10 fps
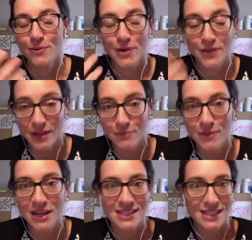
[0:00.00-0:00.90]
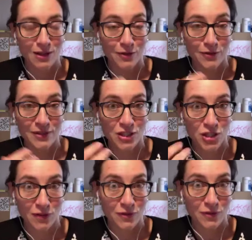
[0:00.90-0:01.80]
within myself, this
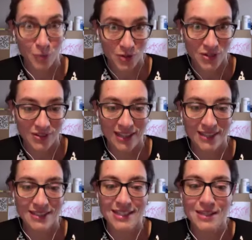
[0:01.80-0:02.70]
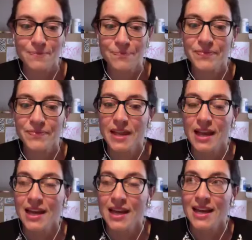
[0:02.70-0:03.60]
shift in personality.
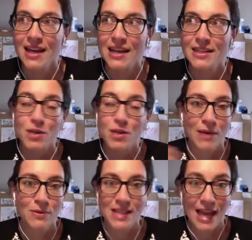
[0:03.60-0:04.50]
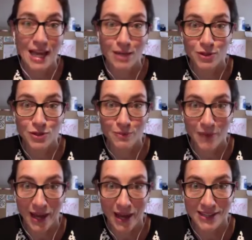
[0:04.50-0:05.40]
So I was able to
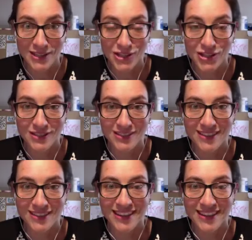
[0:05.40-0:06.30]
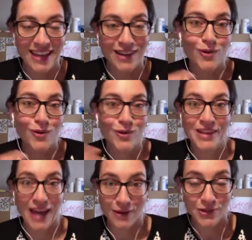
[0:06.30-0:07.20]
manage like all
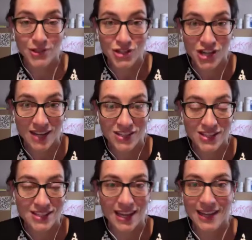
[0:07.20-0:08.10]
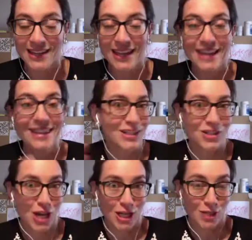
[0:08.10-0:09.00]
the outer changes, and it did
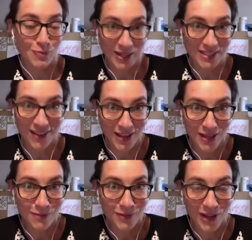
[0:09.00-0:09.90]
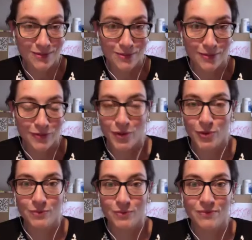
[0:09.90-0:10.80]
change big time, right? If
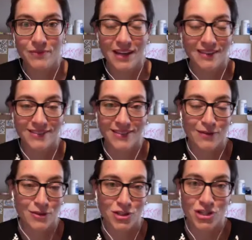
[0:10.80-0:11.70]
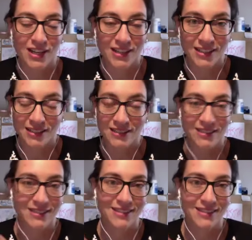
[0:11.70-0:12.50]
you have a child and